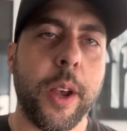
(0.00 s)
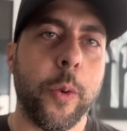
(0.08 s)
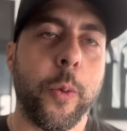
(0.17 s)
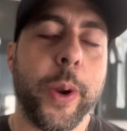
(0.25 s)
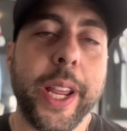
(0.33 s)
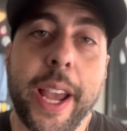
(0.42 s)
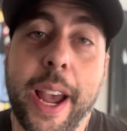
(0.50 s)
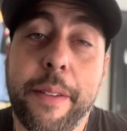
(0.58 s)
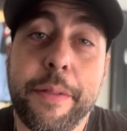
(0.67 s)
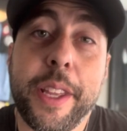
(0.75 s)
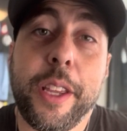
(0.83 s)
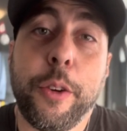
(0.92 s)
We
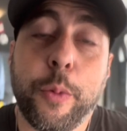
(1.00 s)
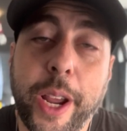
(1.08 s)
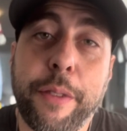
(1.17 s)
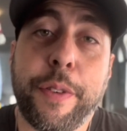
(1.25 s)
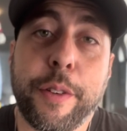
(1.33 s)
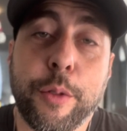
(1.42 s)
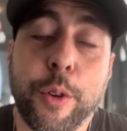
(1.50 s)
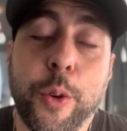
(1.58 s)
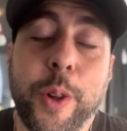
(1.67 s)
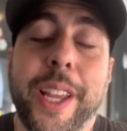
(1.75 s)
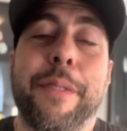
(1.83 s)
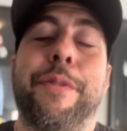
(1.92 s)
have the UEFA
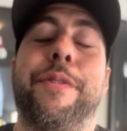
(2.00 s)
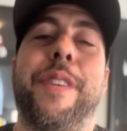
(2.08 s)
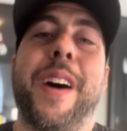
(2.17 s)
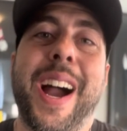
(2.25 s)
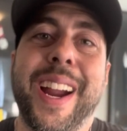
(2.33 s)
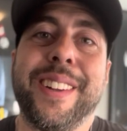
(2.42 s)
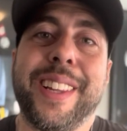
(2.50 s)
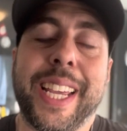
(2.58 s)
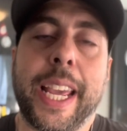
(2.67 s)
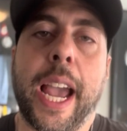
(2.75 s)
ruling finally.